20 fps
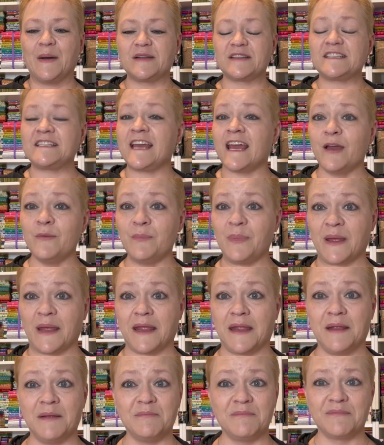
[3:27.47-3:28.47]

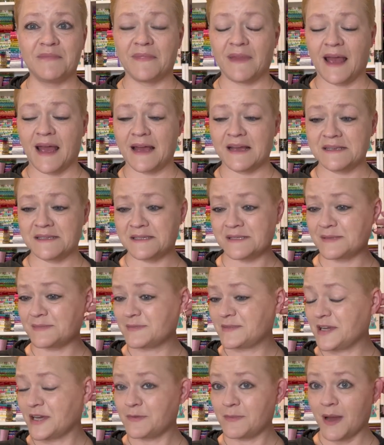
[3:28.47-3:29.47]
Tempe has
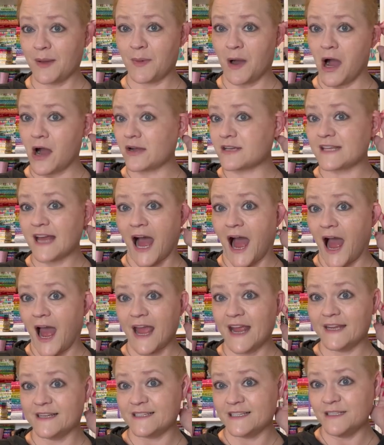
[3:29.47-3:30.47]
done my box.
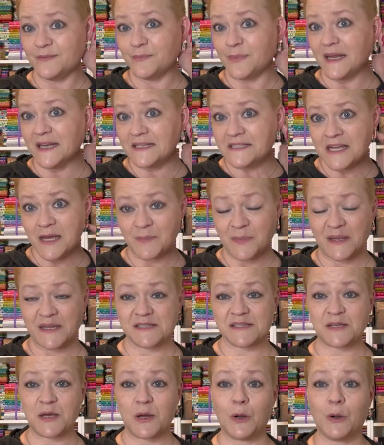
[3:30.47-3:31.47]
I didn't meet Tempe.
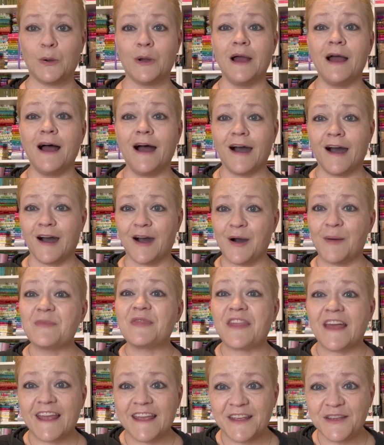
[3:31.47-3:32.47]
So
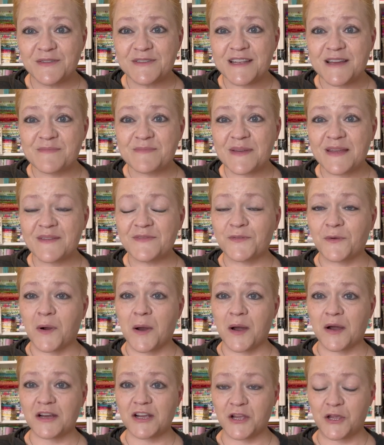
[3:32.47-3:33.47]
thank you, Tempe,
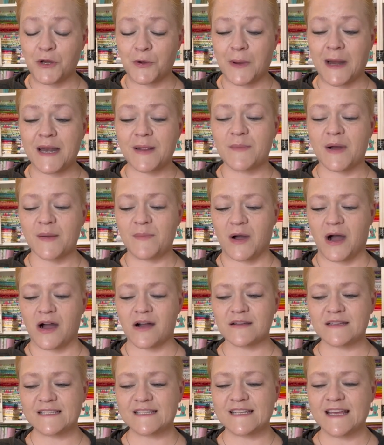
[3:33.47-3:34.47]
for curating my
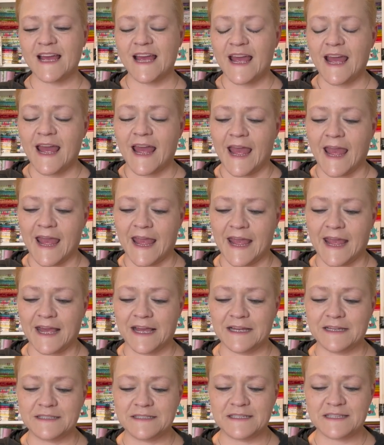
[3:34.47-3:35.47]
box.
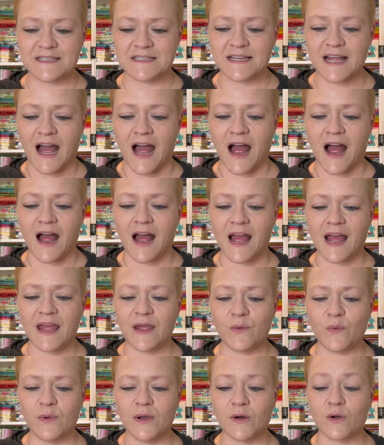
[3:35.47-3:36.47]
And
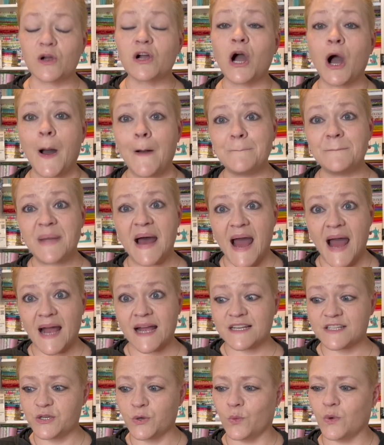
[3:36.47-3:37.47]
I will come
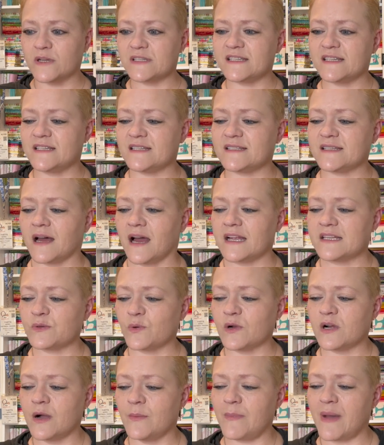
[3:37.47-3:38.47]
back to what's inside. So
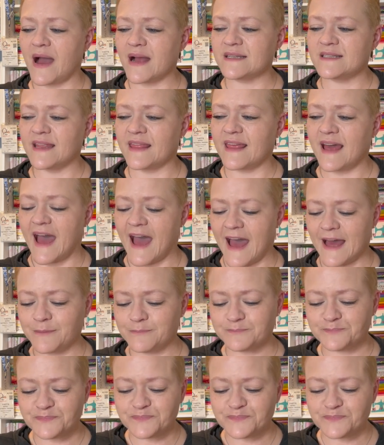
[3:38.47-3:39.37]
we'll come back to that.